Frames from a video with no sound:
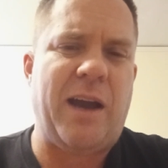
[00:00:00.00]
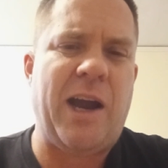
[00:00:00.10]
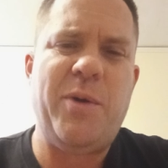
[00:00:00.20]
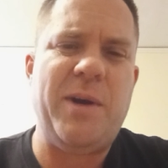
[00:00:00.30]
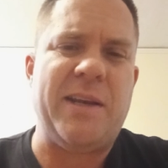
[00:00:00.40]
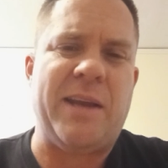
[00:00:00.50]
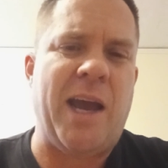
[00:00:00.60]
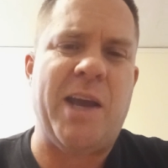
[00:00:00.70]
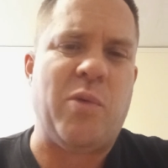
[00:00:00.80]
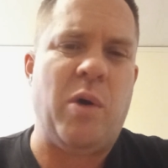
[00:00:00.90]
I already
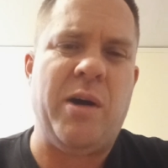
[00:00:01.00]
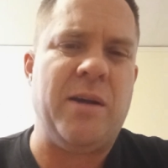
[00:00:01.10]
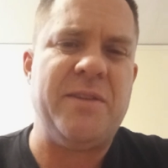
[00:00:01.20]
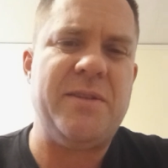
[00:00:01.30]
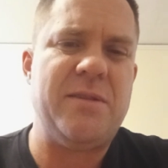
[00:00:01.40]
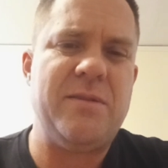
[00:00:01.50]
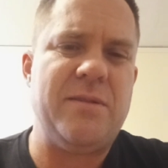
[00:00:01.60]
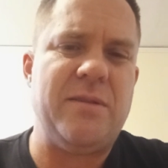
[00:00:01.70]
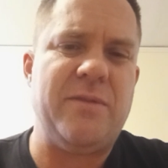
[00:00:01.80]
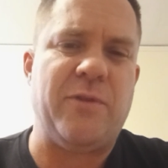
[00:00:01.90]
died once
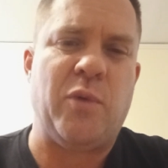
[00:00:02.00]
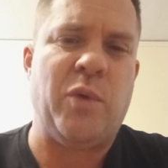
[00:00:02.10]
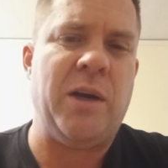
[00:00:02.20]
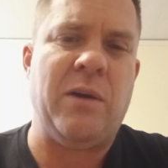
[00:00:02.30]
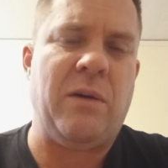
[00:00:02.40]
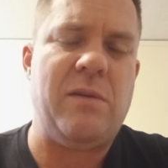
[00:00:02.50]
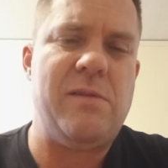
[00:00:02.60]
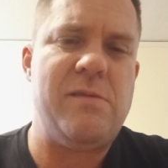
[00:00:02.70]
for real,